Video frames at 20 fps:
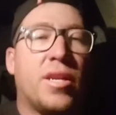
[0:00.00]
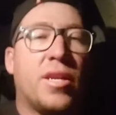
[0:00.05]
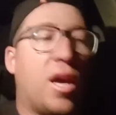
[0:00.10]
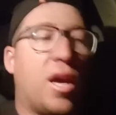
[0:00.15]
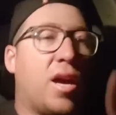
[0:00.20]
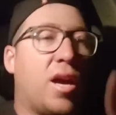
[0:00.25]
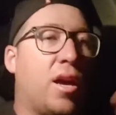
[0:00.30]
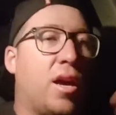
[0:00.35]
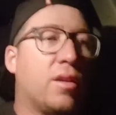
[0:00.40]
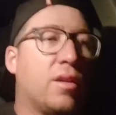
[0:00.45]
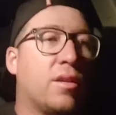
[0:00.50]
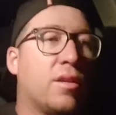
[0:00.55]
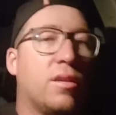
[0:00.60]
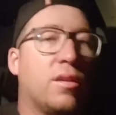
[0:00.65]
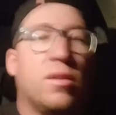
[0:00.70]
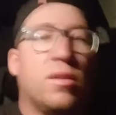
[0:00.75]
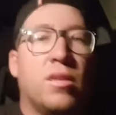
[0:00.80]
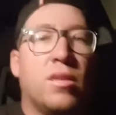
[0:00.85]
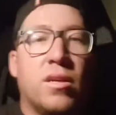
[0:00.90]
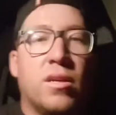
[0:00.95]
and
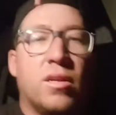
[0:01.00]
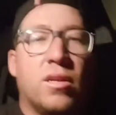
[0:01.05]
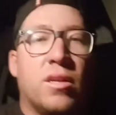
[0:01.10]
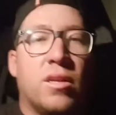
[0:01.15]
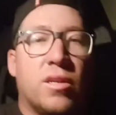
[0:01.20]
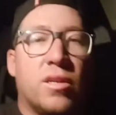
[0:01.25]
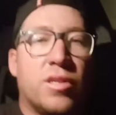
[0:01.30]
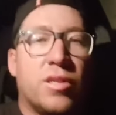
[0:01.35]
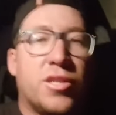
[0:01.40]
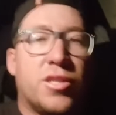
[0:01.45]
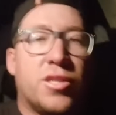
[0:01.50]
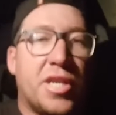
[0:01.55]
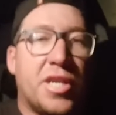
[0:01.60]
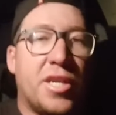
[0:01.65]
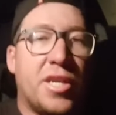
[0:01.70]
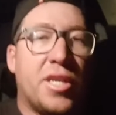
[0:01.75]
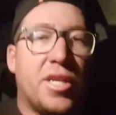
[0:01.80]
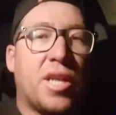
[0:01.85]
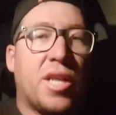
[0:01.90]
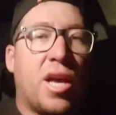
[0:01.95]

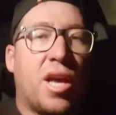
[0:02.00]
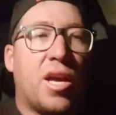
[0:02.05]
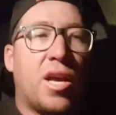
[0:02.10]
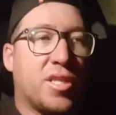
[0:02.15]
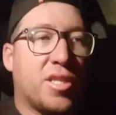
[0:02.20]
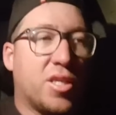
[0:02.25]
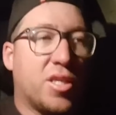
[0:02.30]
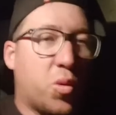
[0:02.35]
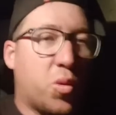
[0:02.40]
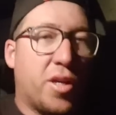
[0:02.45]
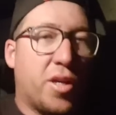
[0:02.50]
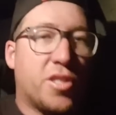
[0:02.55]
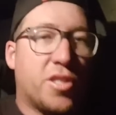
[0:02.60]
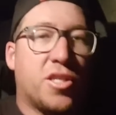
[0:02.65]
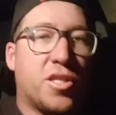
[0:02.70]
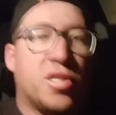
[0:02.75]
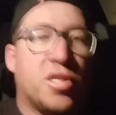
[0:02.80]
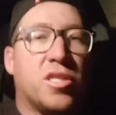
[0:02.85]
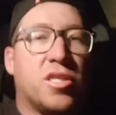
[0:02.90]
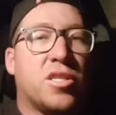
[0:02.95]
she's asking the
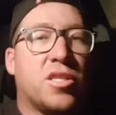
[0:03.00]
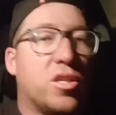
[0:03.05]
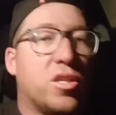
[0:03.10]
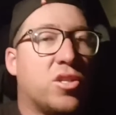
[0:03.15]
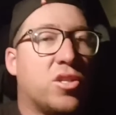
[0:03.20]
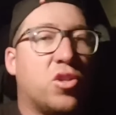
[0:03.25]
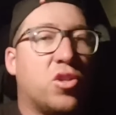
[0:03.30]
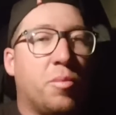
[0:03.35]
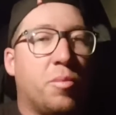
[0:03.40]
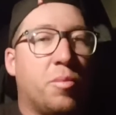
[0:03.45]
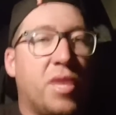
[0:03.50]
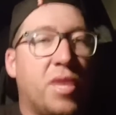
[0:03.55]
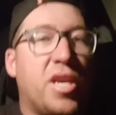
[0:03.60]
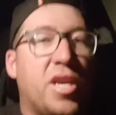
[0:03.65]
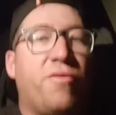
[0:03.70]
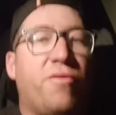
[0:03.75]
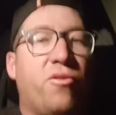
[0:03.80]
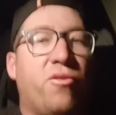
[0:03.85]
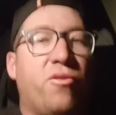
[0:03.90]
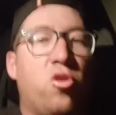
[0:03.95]
questions to
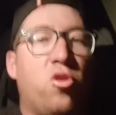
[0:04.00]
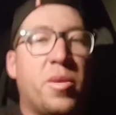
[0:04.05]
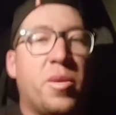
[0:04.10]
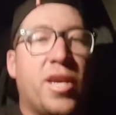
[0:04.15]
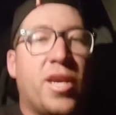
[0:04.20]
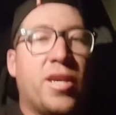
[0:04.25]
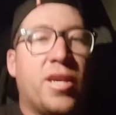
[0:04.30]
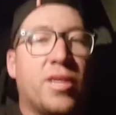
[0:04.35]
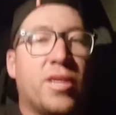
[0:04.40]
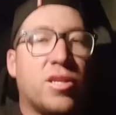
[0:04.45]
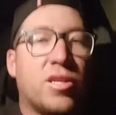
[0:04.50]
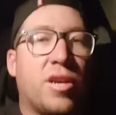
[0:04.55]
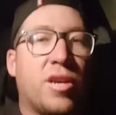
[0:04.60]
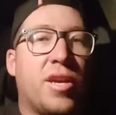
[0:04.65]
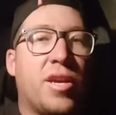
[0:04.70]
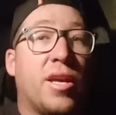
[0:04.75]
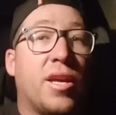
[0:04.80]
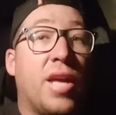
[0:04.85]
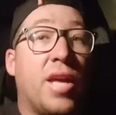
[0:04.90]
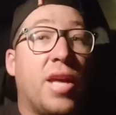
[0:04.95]
me for me.
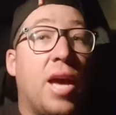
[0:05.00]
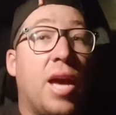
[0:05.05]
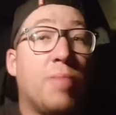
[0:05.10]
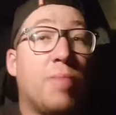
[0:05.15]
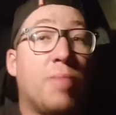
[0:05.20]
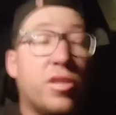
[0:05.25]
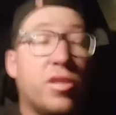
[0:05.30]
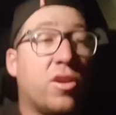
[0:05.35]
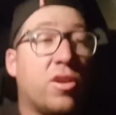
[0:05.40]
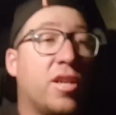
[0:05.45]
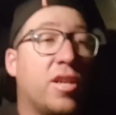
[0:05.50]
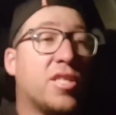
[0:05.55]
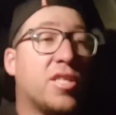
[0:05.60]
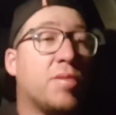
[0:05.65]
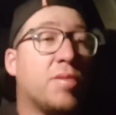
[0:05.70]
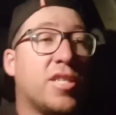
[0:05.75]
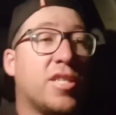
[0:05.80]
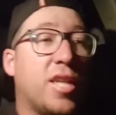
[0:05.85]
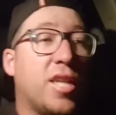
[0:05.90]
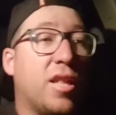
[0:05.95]
So yeah, absolutely, guys.
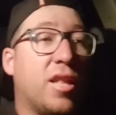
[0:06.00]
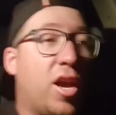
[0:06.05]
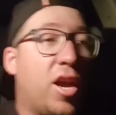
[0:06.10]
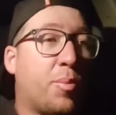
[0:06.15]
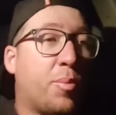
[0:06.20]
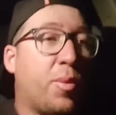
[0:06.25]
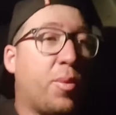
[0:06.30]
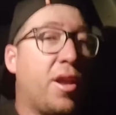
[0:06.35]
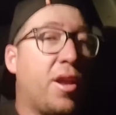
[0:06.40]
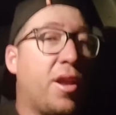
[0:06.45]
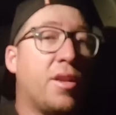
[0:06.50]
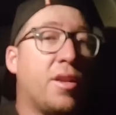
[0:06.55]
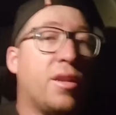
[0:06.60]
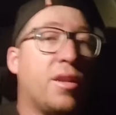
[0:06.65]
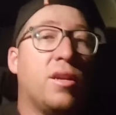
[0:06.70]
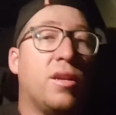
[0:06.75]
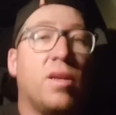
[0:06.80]
Smash that like button.